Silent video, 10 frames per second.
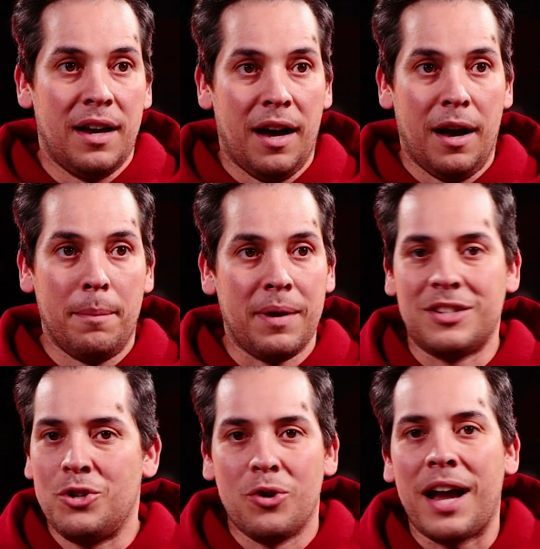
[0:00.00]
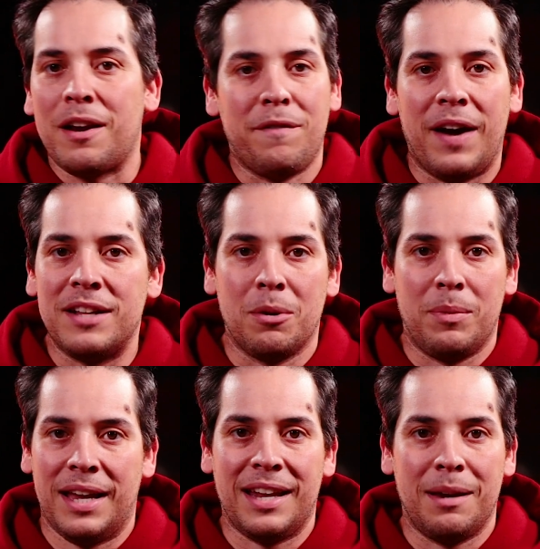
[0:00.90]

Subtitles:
Because you're not going to find someone that can